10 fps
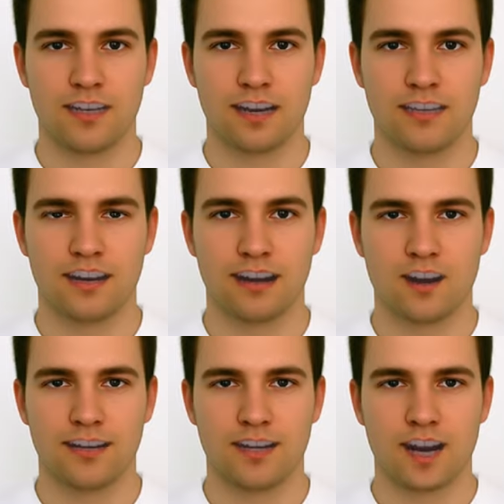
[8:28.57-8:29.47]
to
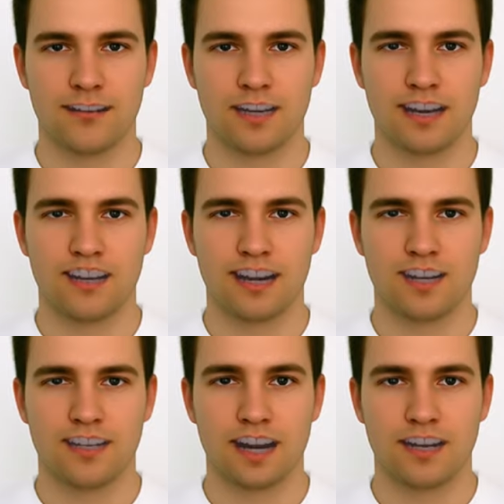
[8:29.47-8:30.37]
pursue some
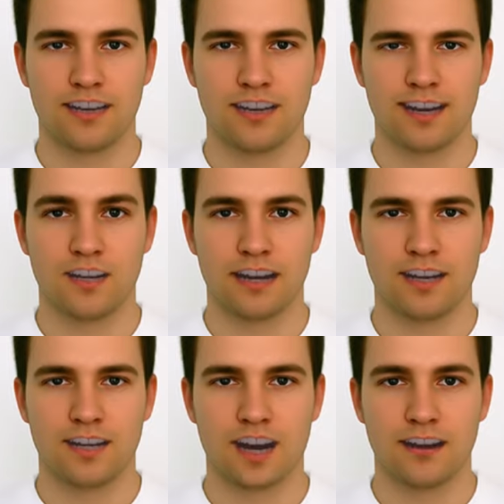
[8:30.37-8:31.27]
occupation or to carry
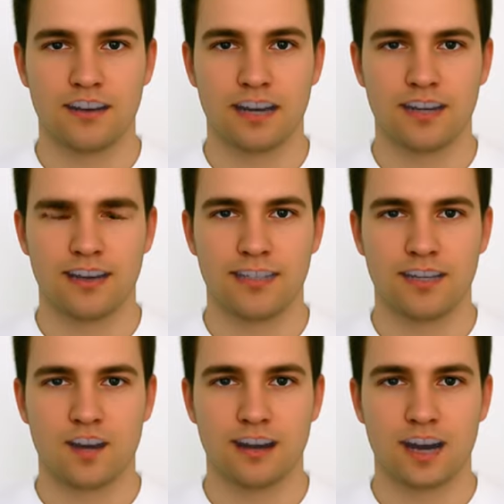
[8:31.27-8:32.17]
on some business which is